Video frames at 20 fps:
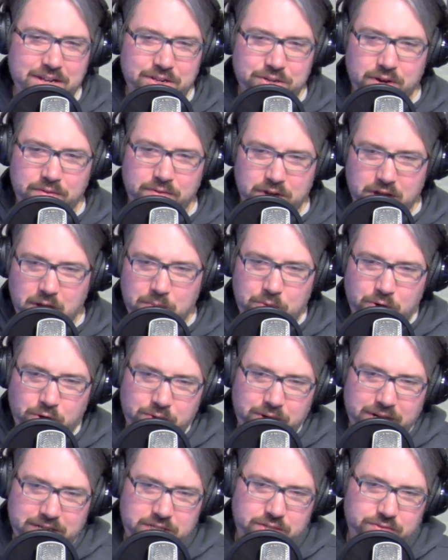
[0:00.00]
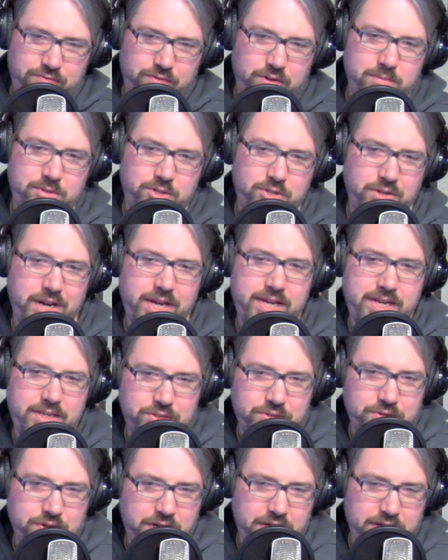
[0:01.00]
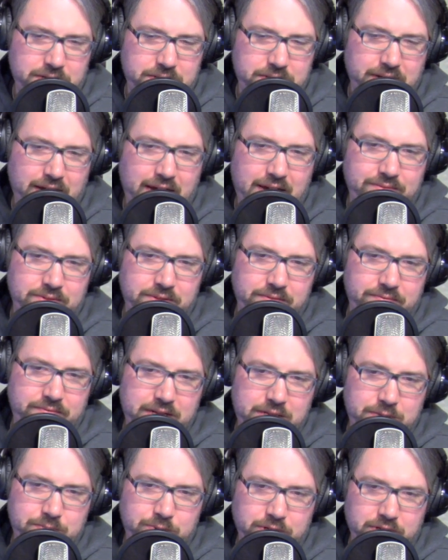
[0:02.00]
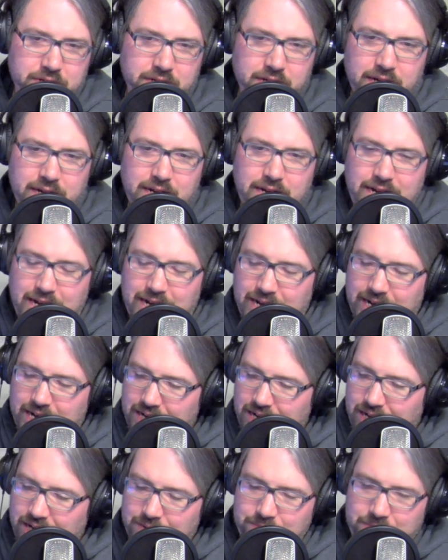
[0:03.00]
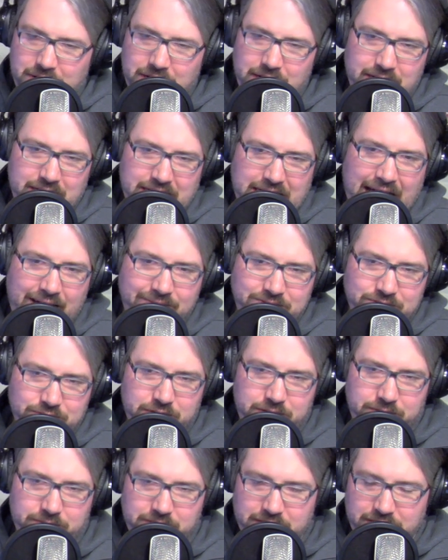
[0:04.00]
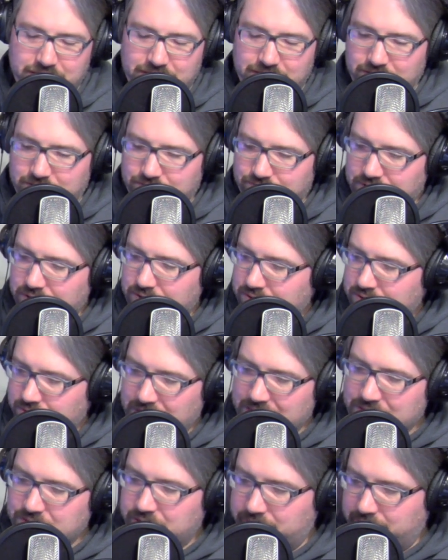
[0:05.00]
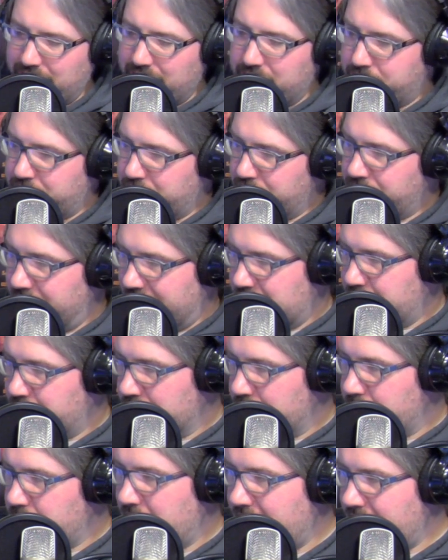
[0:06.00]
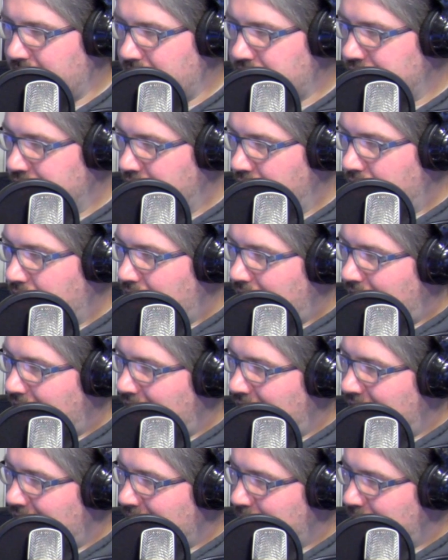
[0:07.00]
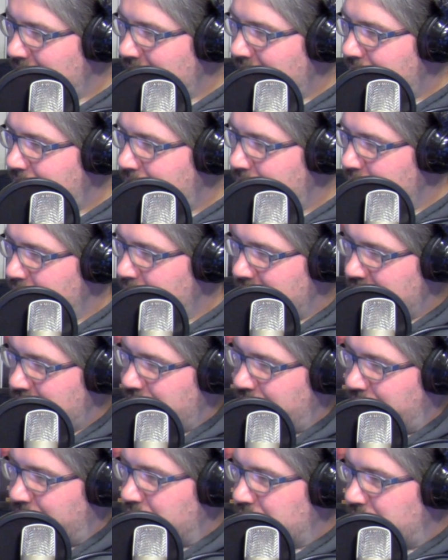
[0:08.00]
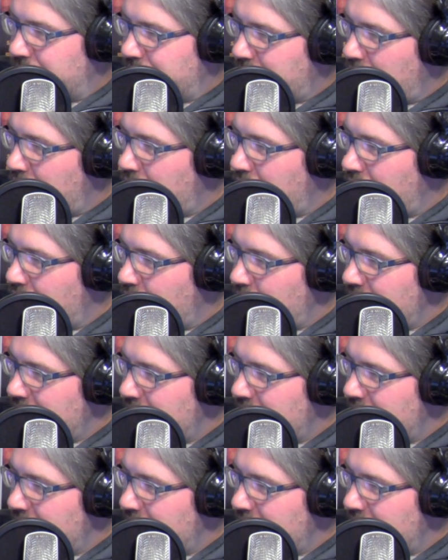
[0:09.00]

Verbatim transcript: do have a couple of questions from Trey. He's joining us live on the Facebook live stream over at the Wrestling Mayhem Show Facebook page. But he had a few questions. First of all, are we